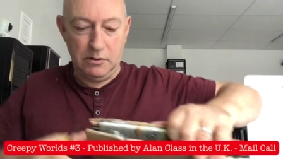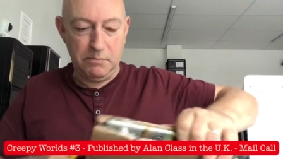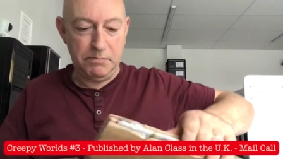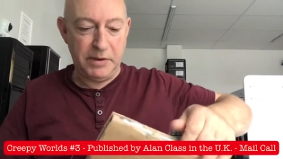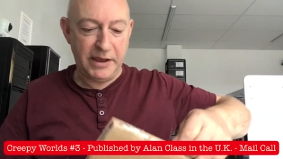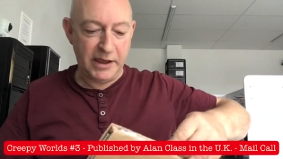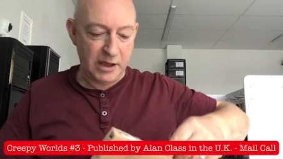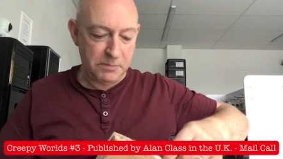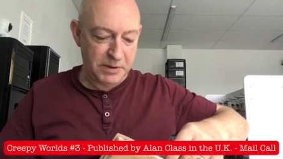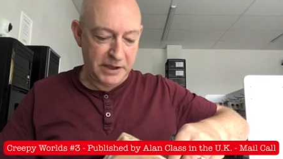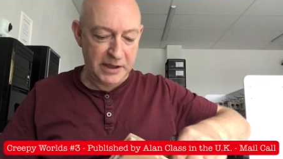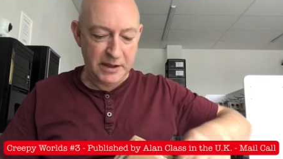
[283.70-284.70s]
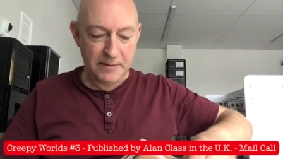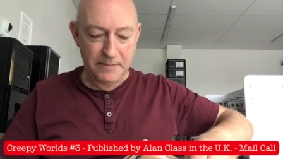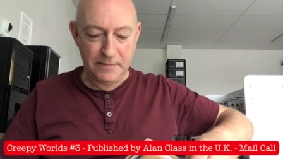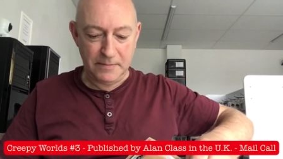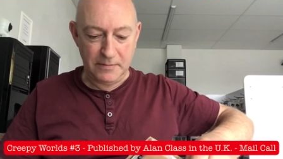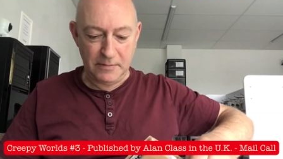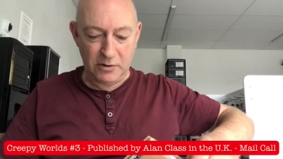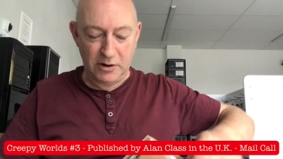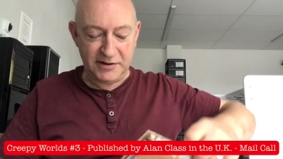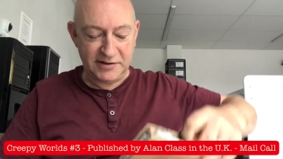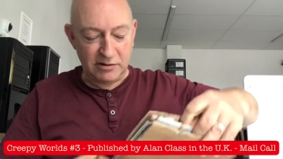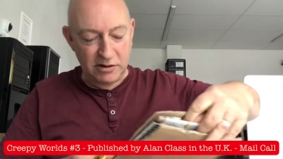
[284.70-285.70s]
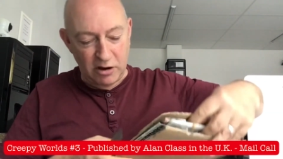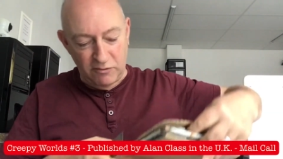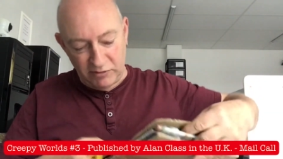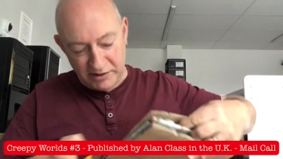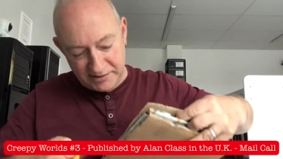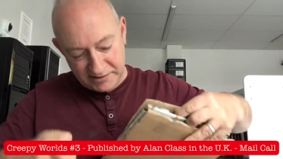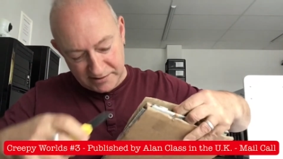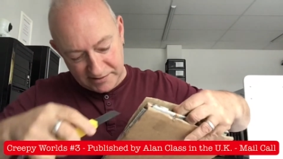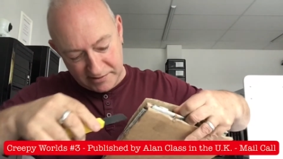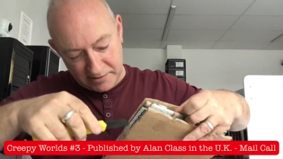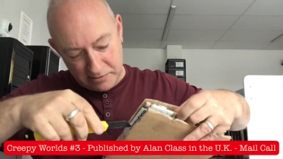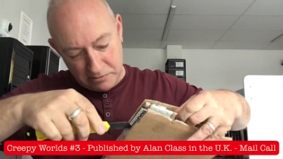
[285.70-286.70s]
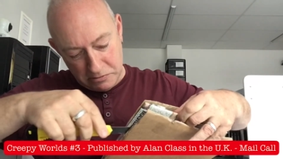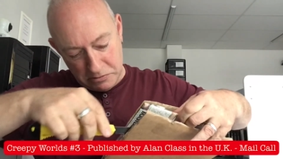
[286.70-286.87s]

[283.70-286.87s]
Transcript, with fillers: Ping, ping. Right, still can't release it, so